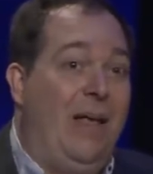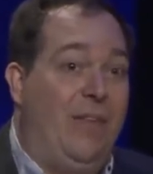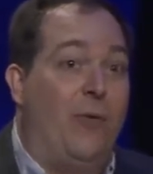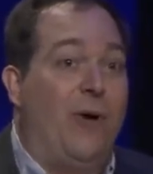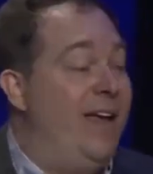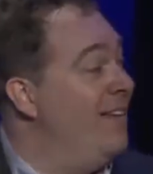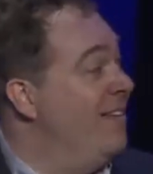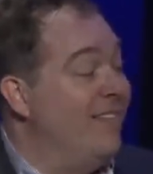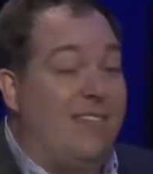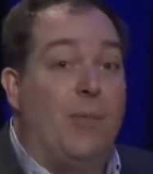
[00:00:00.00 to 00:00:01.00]
The other hint
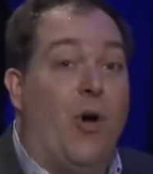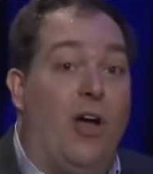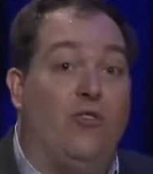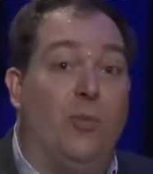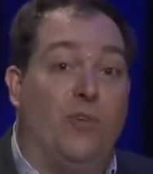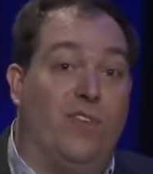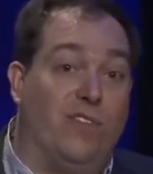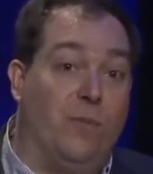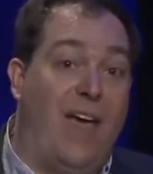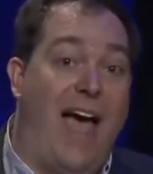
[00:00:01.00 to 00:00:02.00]
is some of the hot Jupiter
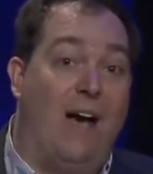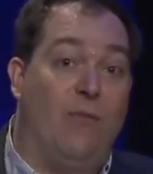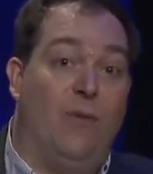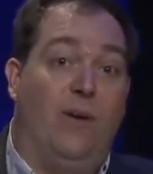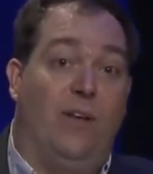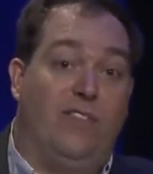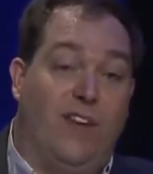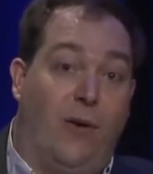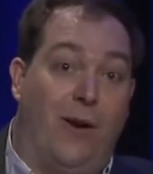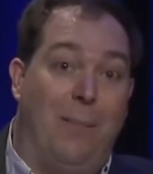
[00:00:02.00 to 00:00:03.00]
systems have
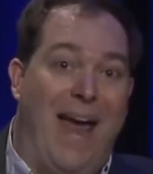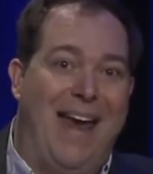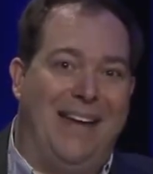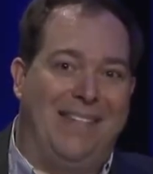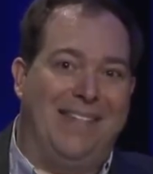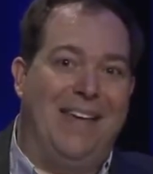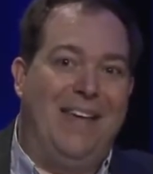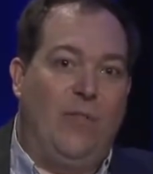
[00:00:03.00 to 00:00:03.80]
stellar companions.